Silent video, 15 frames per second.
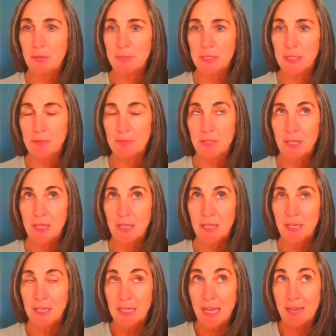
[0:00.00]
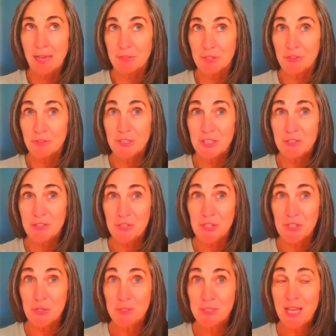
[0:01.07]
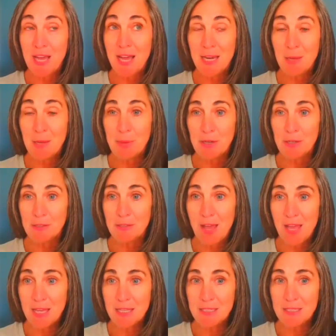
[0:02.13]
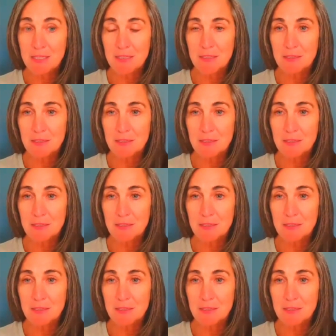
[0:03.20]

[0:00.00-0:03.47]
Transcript: I mean, after 30 years, you know a lot about a lot.